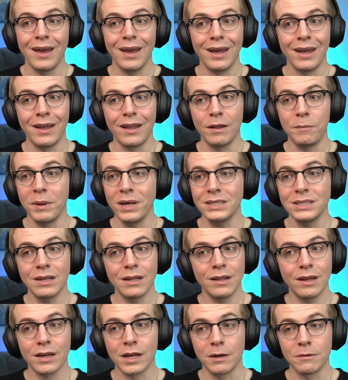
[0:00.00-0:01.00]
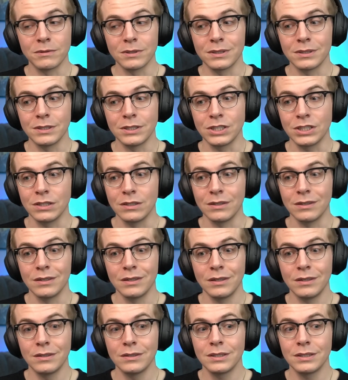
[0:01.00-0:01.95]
And based on that conversation,